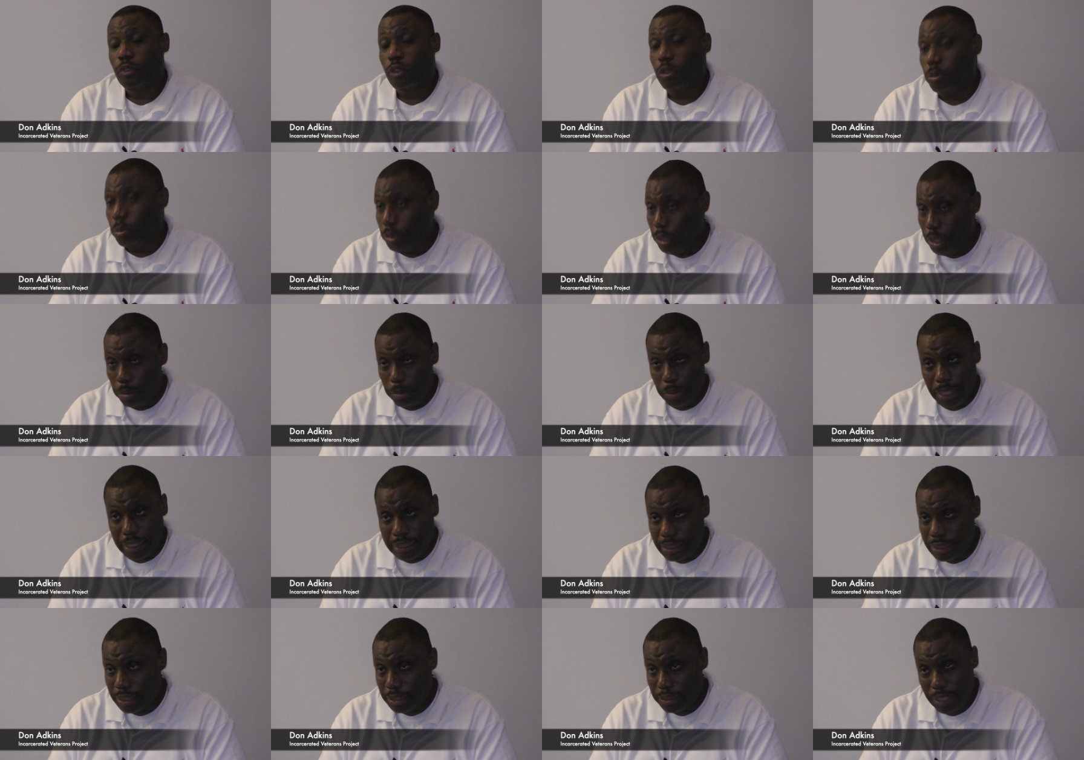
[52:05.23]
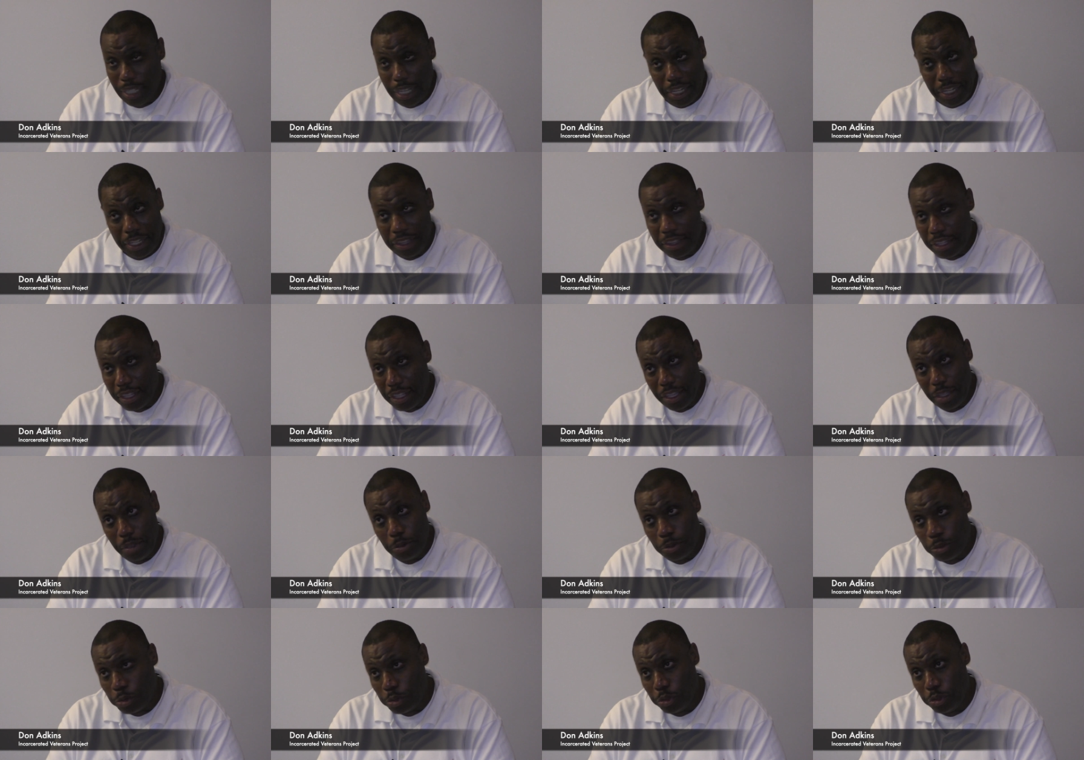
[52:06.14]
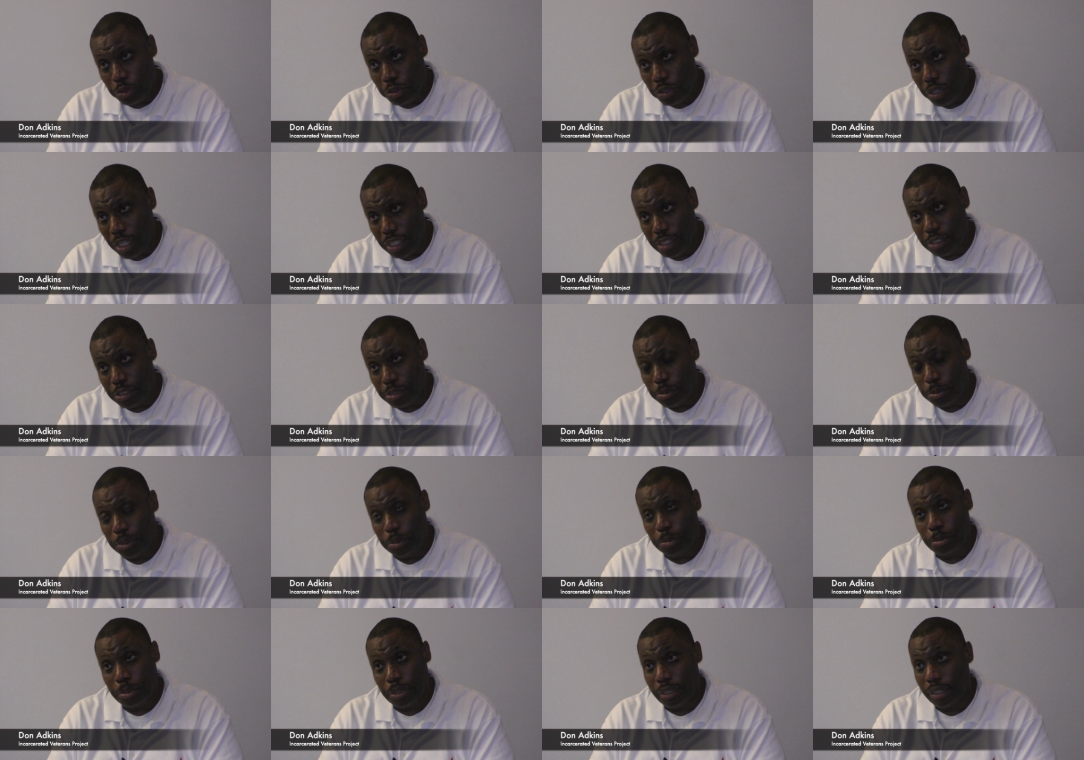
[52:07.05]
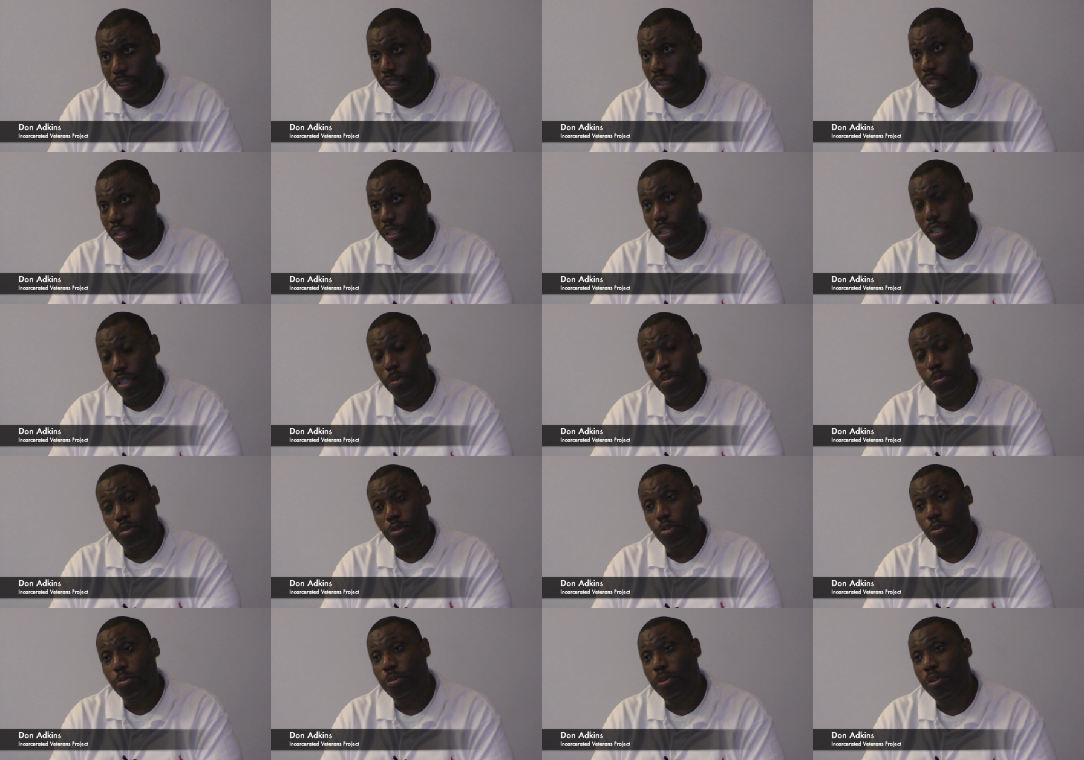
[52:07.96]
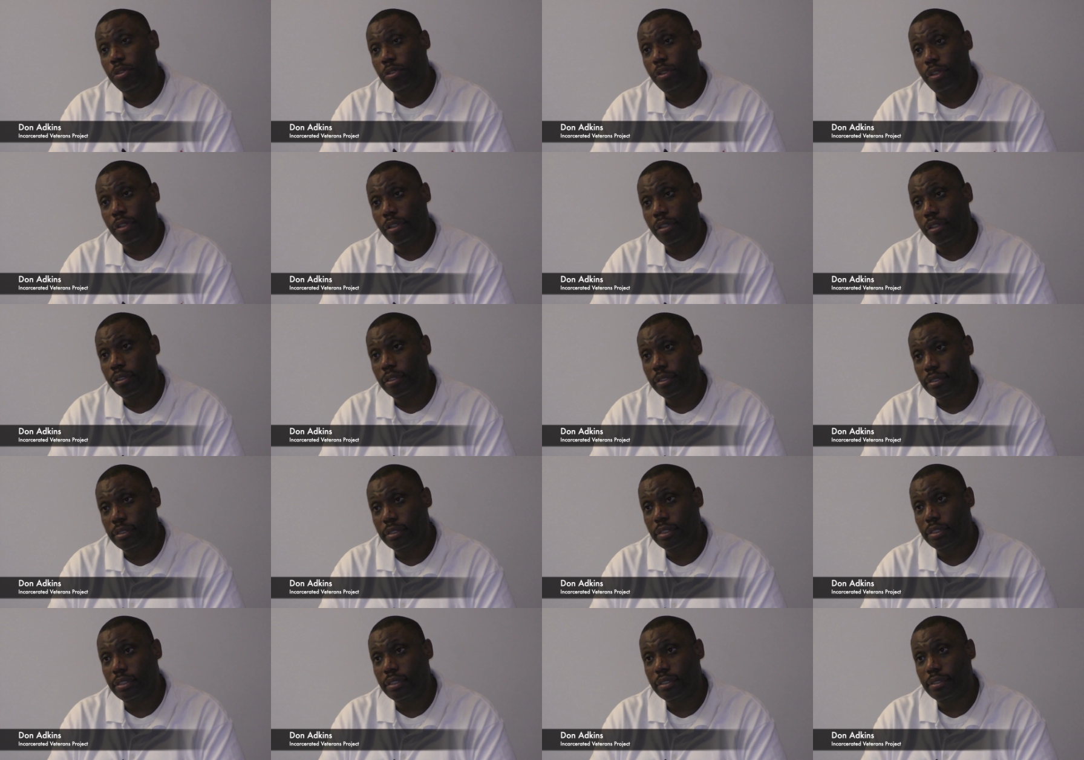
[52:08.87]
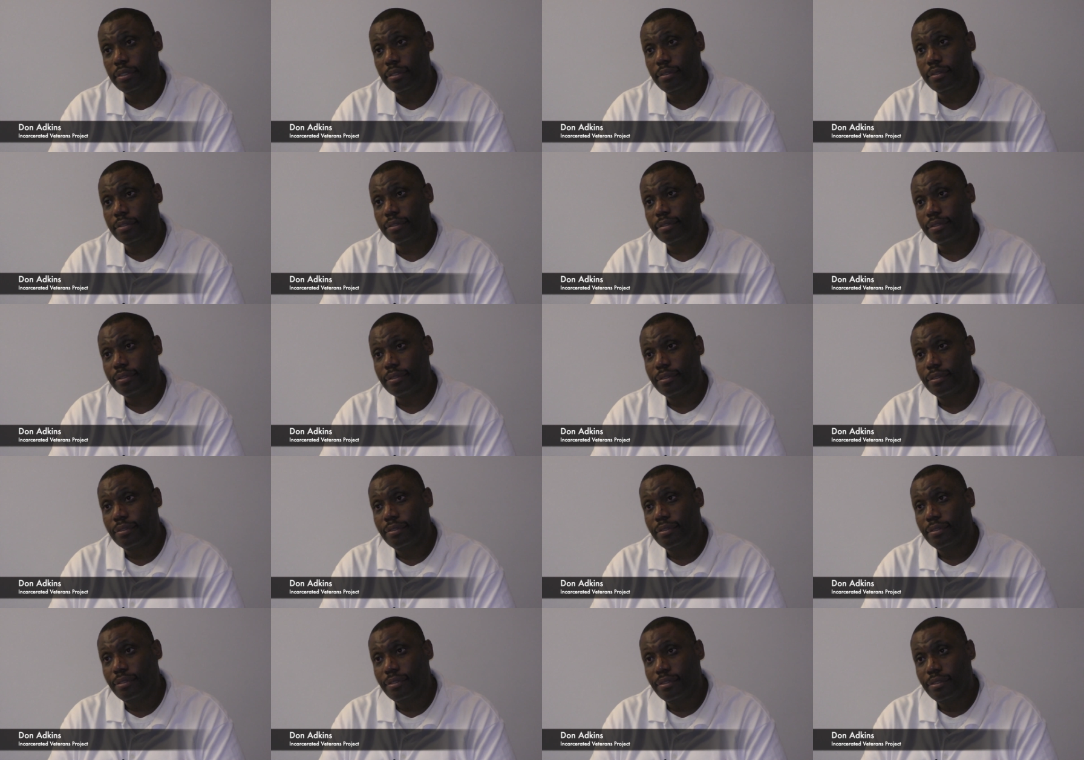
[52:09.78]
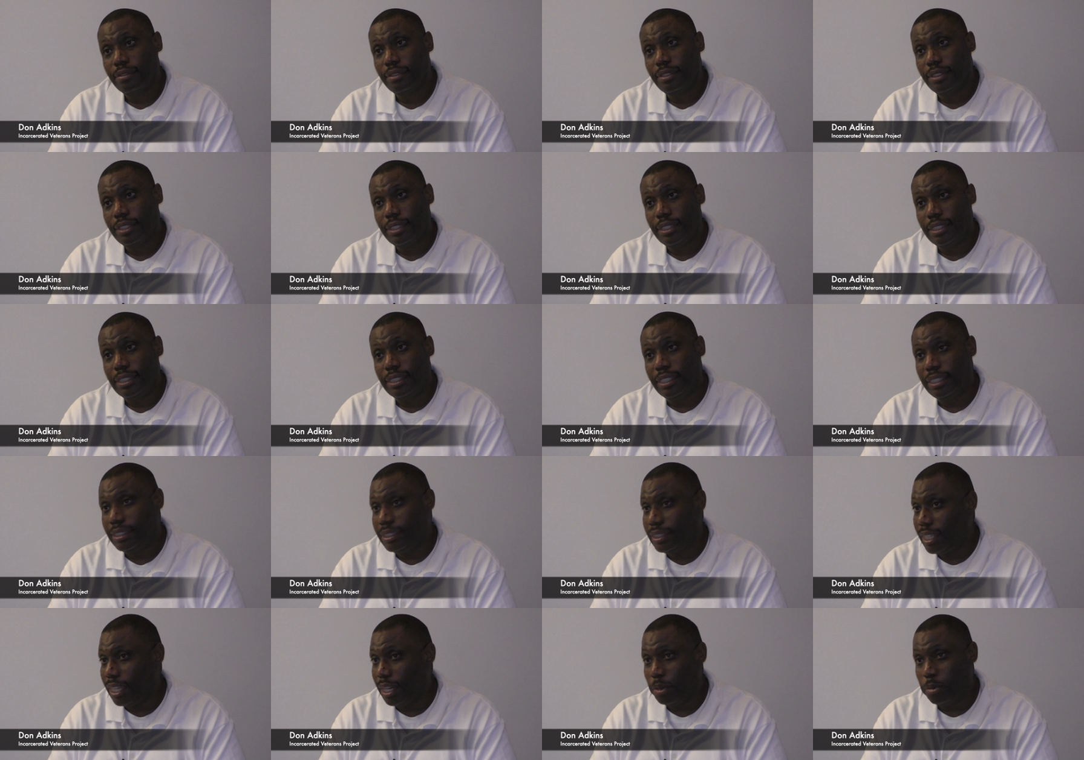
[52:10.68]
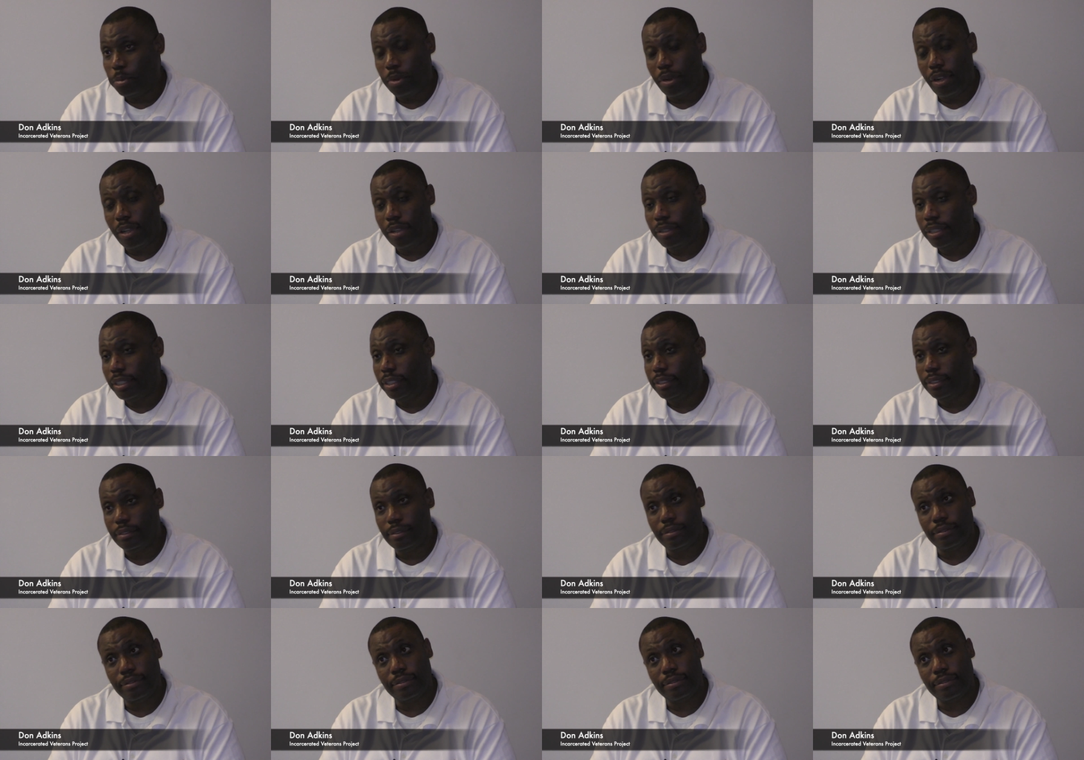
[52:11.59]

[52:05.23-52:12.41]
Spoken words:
Me myself, I didn't think he was gonna do that to me, but he proved me wrong. So it's not a problem.